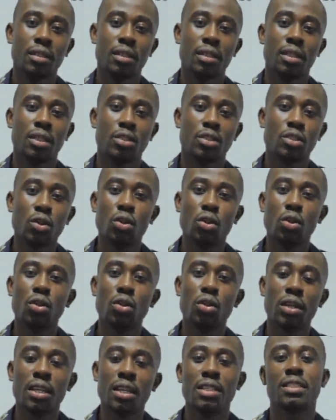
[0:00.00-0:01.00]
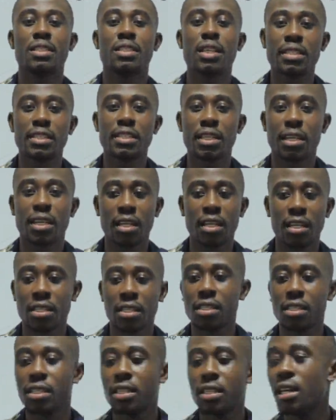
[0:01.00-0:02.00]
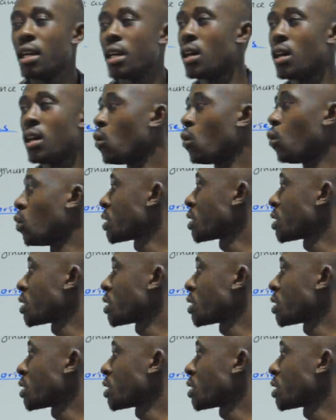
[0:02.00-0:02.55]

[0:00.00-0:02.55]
So in such a case, what's